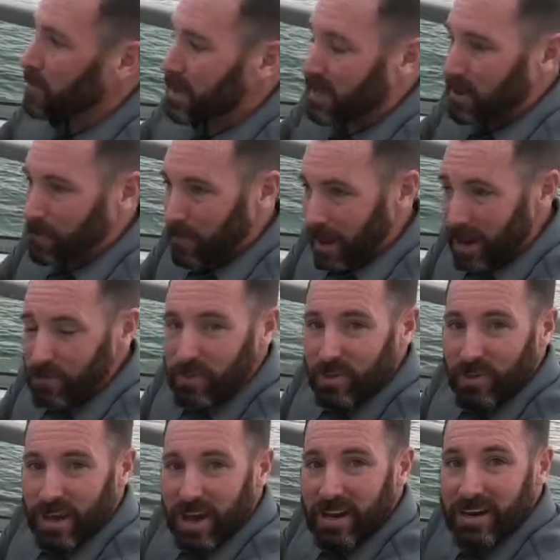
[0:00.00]
Combined with
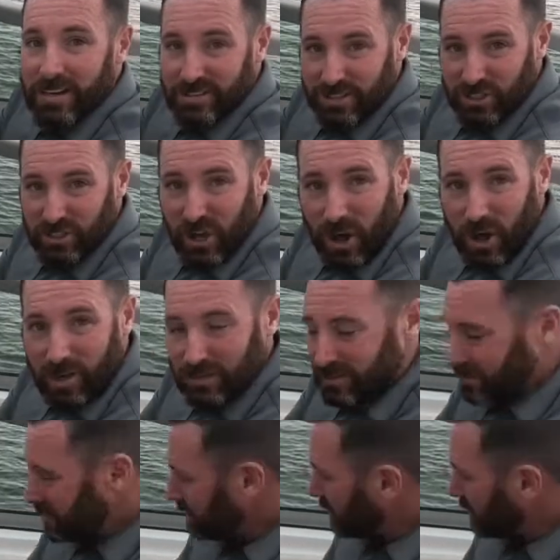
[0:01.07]
that is exhaust.